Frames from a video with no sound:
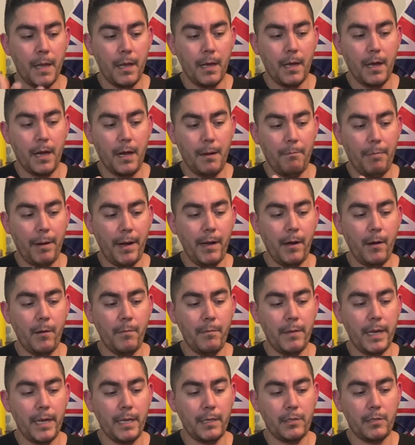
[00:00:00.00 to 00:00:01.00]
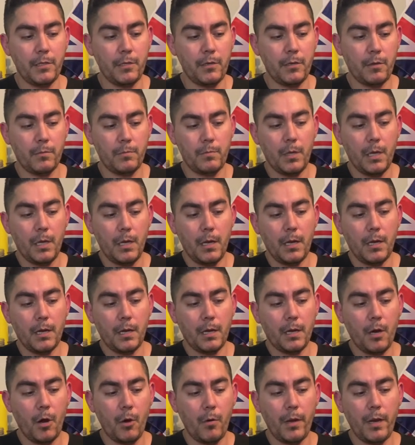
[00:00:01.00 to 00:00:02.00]
By all means, you know,
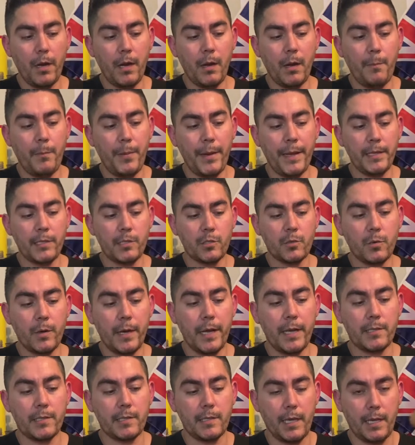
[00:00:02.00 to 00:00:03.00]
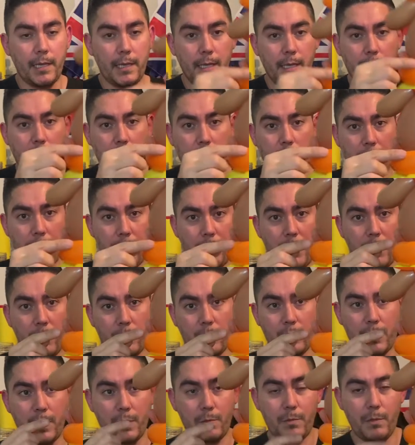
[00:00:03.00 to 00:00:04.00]
go here, pinch twist, and then come back. Oh,
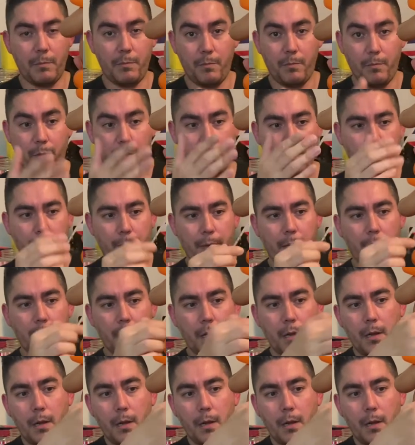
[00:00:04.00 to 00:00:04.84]
excuse me. Put it up here.